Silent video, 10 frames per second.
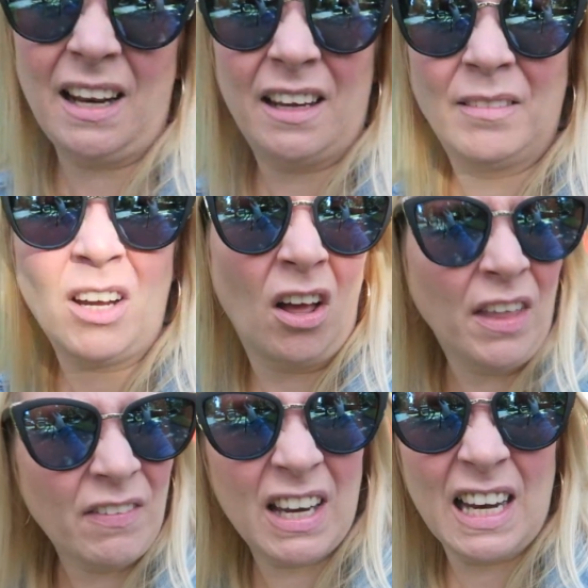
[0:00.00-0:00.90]
Allen I can't
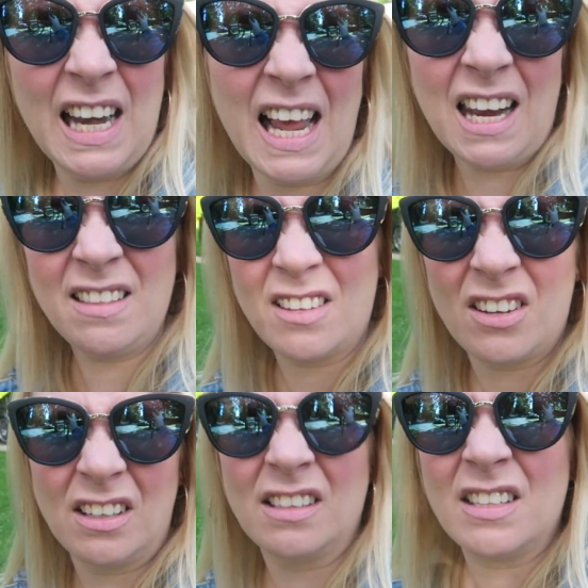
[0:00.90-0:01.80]
think of any Lily Allen
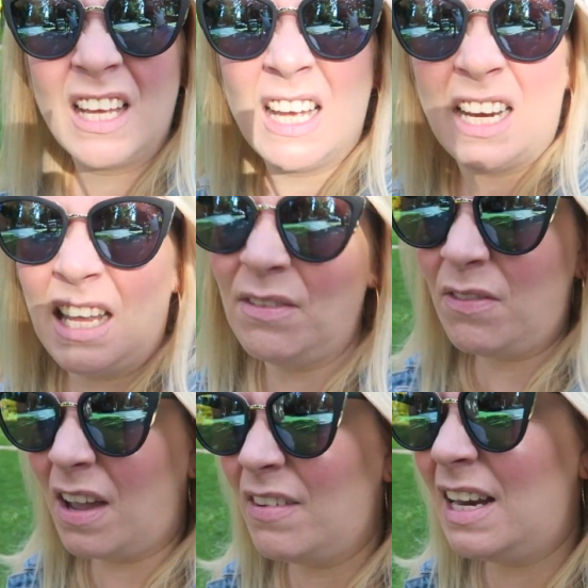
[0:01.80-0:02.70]
songs leave your
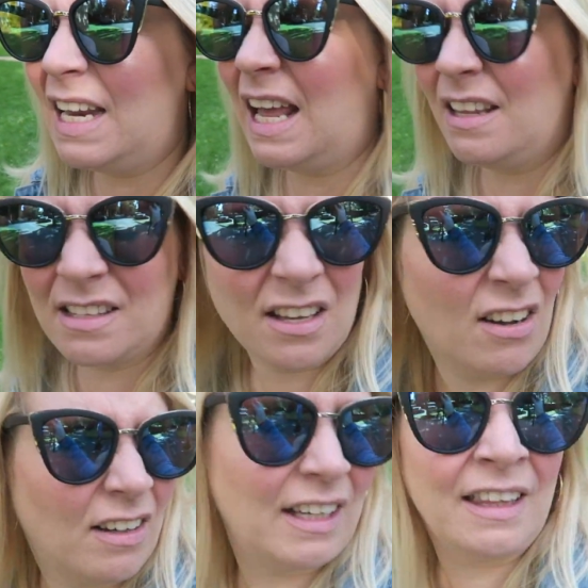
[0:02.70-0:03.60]
favourite Lily Allen
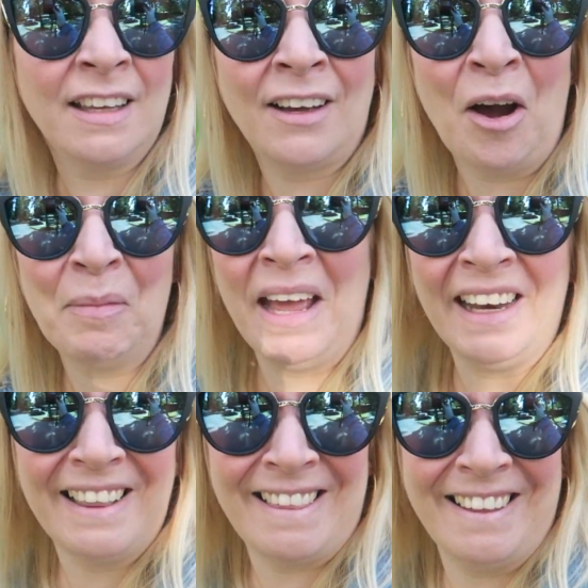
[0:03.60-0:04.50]
song in the
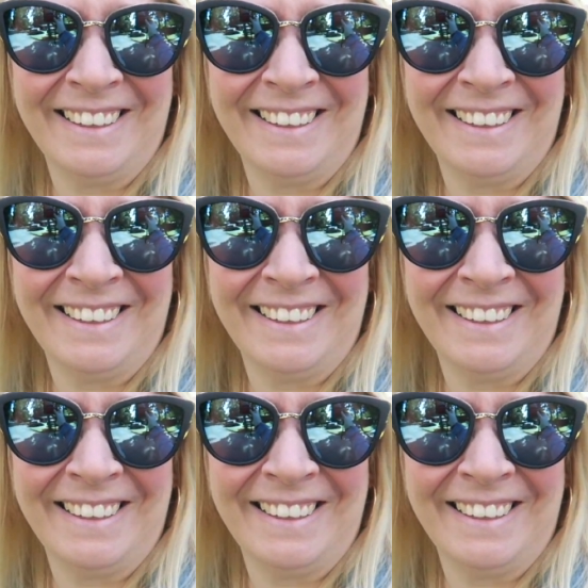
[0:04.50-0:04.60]
comments